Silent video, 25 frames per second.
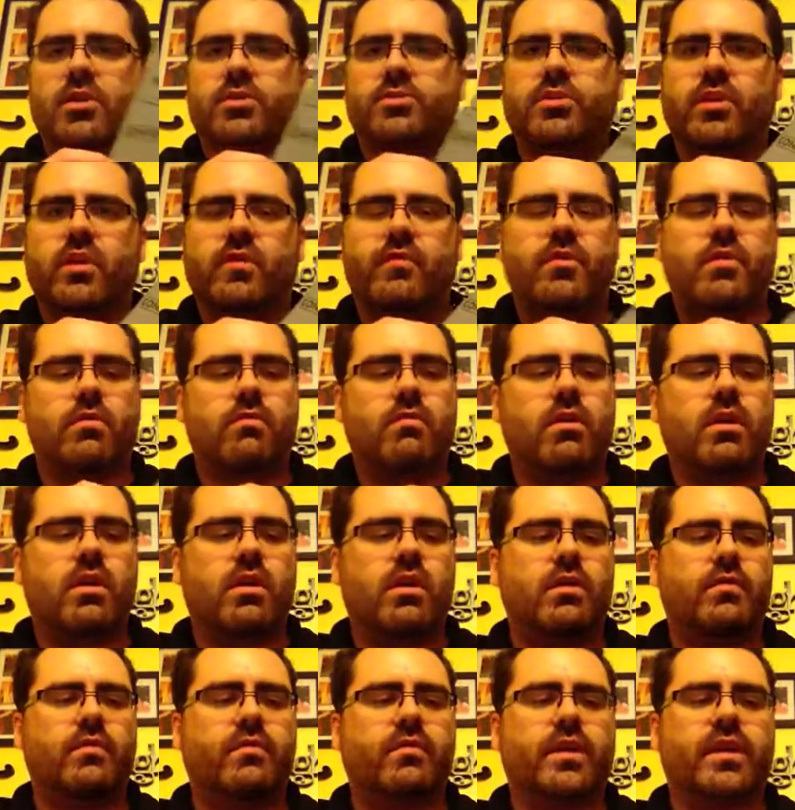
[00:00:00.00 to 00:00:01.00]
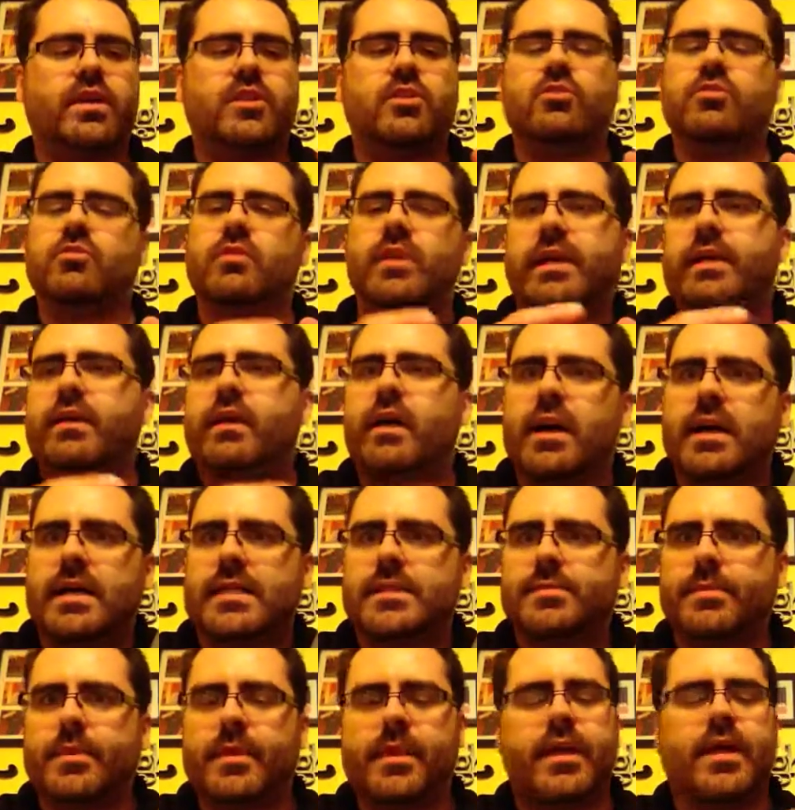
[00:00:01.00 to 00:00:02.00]
So if you want, like you do like
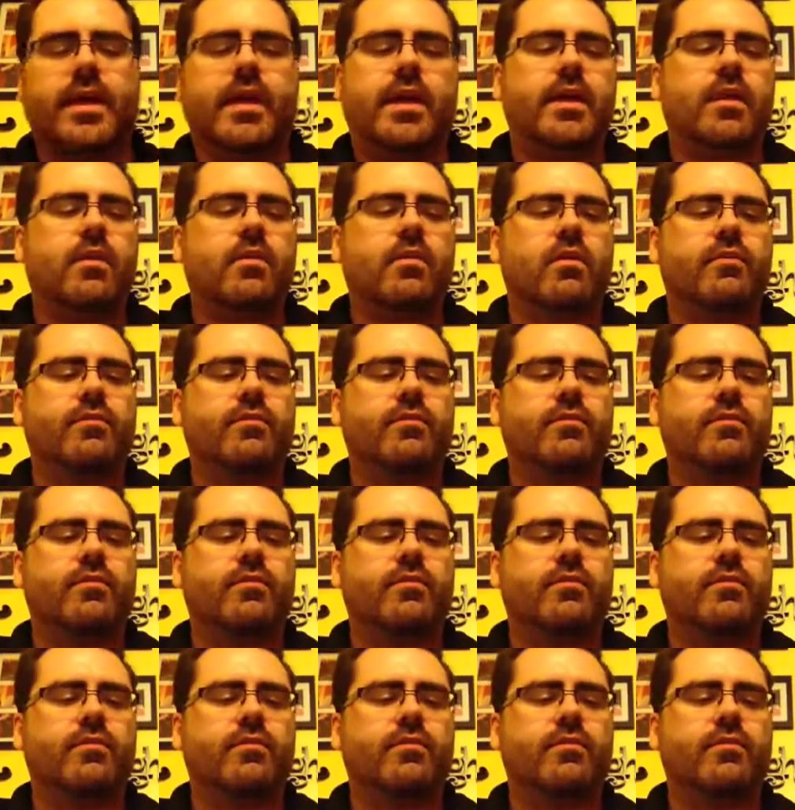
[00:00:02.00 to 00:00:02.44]
cosplaying,